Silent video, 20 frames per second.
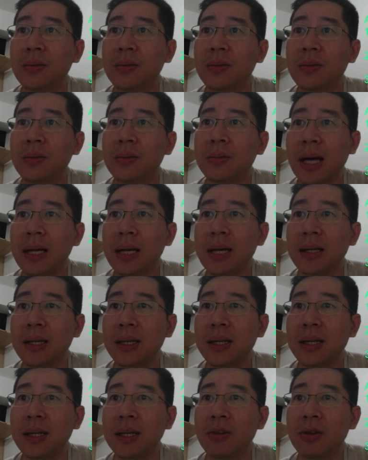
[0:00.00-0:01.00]
casting
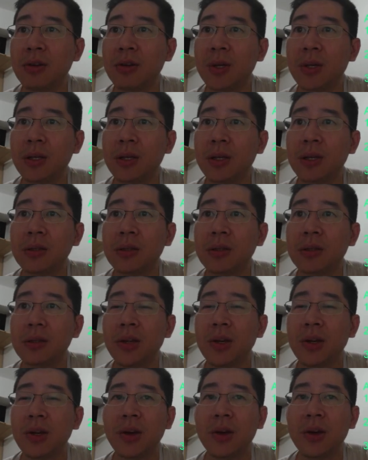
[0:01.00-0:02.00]
Inherit Will.
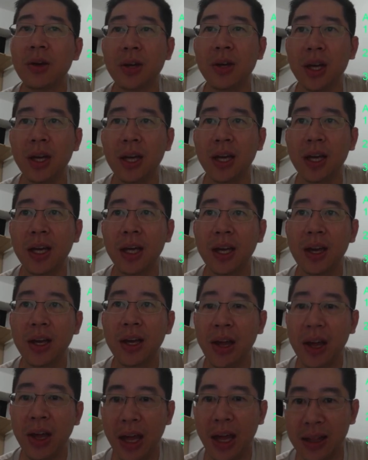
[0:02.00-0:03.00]
Okay,
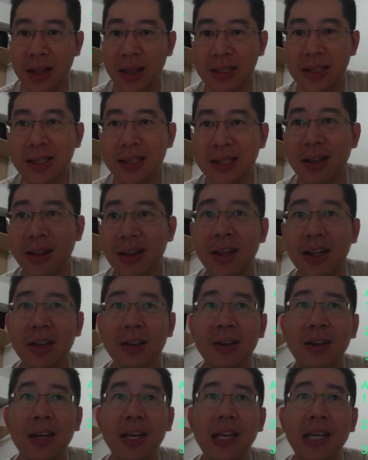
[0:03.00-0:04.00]
and this is the
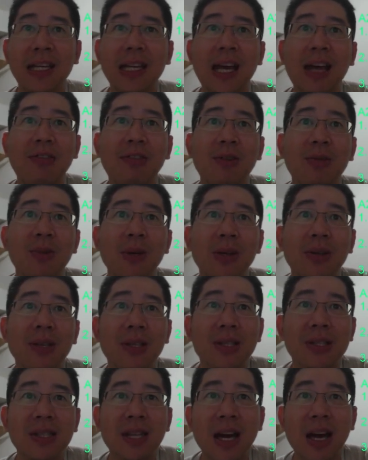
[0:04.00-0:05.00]
thing. Okay, Inherit Will
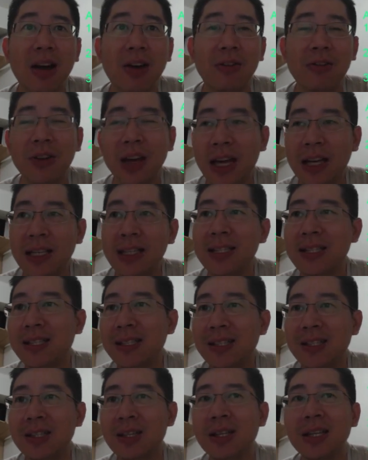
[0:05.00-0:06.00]
itself, and this
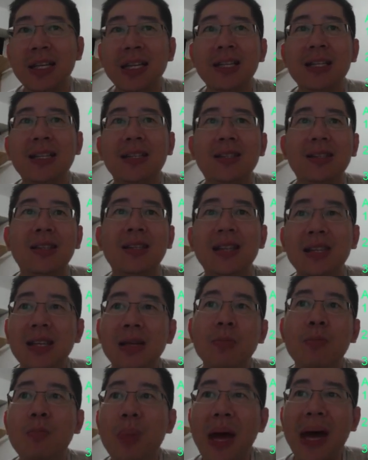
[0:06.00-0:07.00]
is
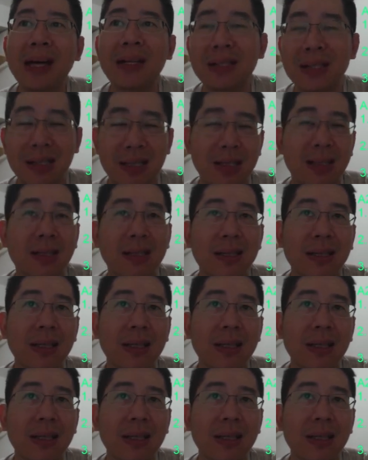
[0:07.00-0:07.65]
the best